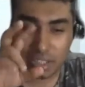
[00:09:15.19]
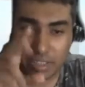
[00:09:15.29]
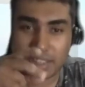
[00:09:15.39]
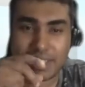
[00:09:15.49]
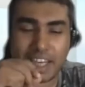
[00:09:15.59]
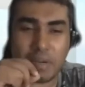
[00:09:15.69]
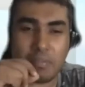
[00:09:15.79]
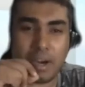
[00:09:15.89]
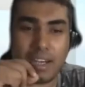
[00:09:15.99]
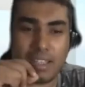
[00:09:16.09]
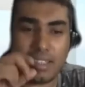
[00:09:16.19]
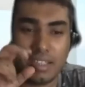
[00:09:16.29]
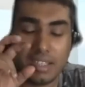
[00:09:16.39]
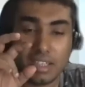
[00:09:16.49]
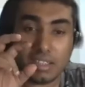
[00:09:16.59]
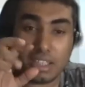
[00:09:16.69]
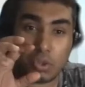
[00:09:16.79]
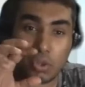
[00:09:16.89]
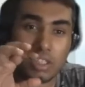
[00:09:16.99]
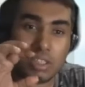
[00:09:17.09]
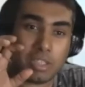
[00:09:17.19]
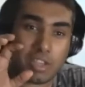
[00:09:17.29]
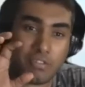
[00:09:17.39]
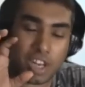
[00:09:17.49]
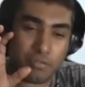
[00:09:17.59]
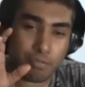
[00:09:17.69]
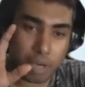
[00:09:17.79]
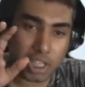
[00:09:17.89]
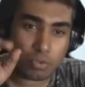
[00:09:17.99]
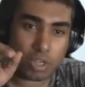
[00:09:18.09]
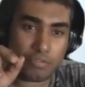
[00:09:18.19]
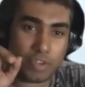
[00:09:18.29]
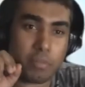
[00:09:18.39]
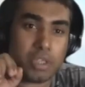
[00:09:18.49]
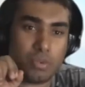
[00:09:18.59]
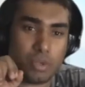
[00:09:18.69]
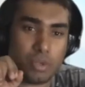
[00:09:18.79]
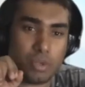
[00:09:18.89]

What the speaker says: The second part is the Jyotisham is a very buzzword, famous word